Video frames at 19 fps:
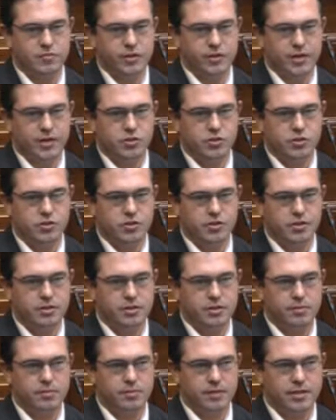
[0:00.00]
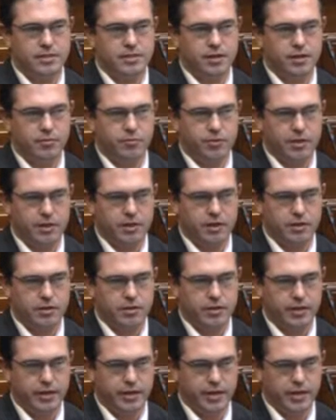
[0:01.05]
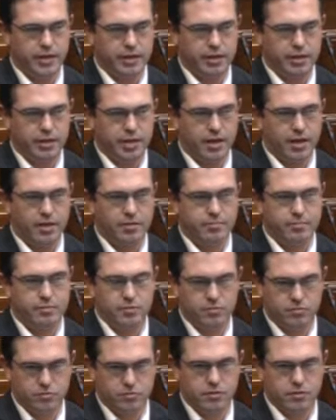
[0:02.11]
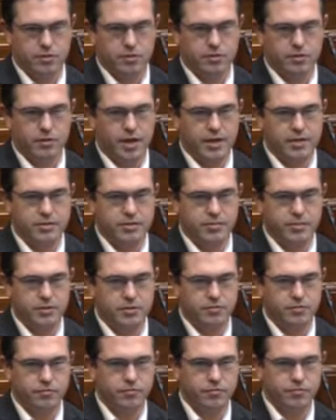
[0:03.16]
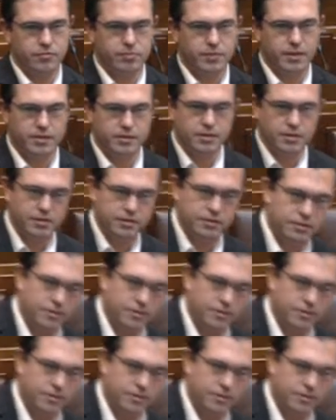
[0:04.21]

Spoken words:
in relation to this, basically with the clock ticking. So just to ask the Minister for an update on